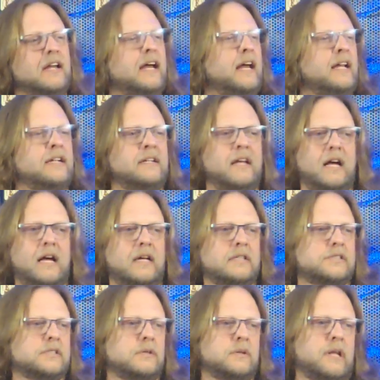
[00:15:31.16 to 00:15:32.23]
And
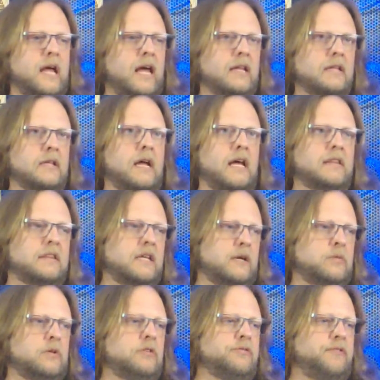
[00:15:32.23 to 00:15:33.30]
so I think
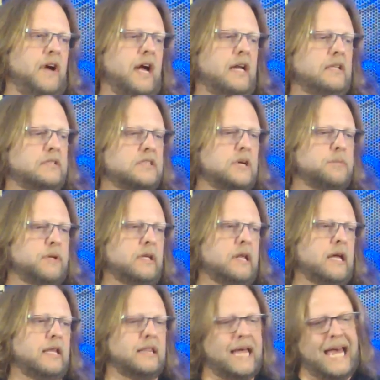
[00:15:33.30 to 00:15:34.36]
when you find something
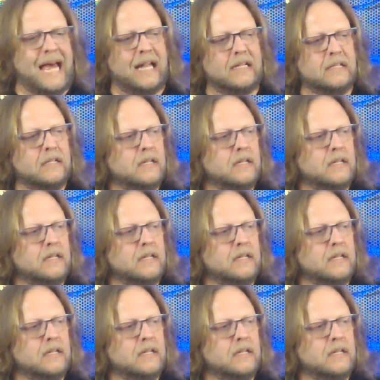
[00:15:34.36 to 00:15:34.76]
like that,